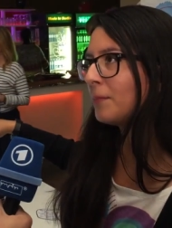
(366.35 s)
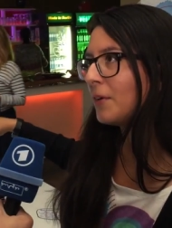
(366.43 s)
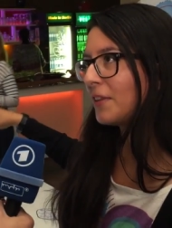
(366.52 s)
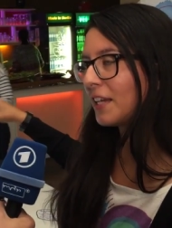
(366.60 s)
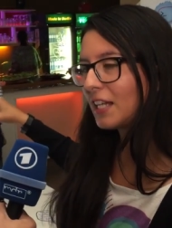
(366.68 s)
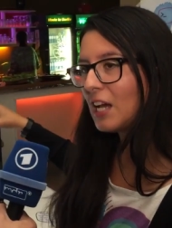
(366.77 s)

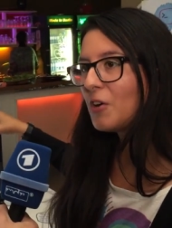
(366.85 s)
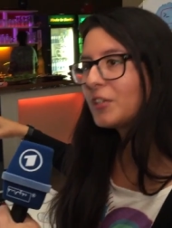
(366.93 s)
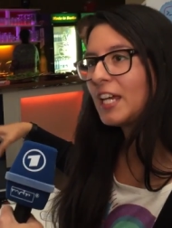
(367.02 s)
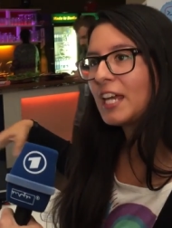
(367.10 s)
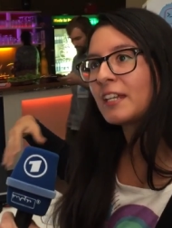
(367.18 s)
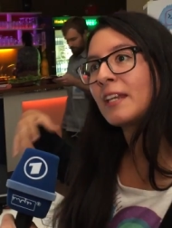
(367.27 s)
on the cloud,
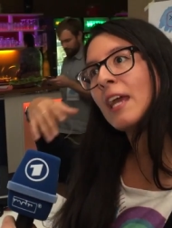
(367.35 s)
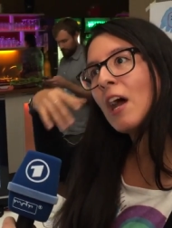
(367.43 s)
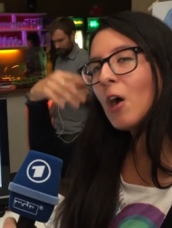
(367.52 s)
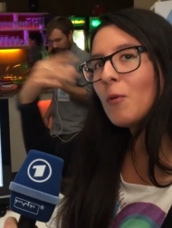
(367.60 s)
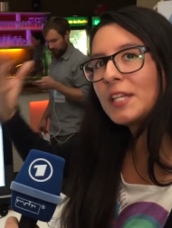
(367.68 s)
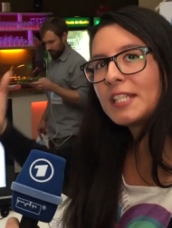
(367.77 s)
and
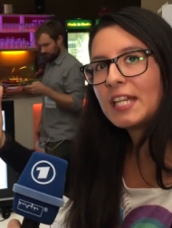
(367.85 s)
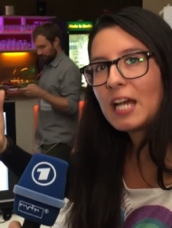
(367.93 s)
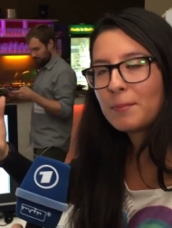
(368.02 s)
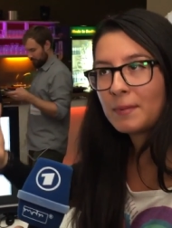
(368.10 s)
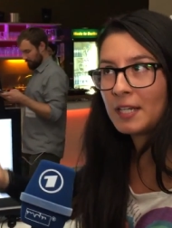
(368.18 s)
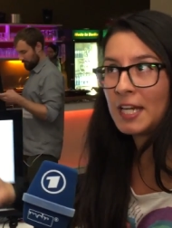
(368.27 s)
always get
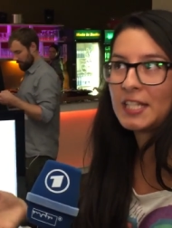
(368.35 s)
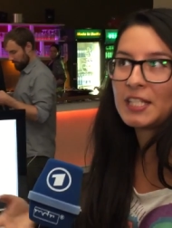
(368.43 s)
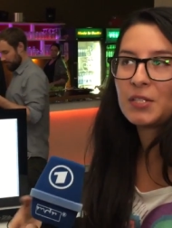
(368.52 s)
updates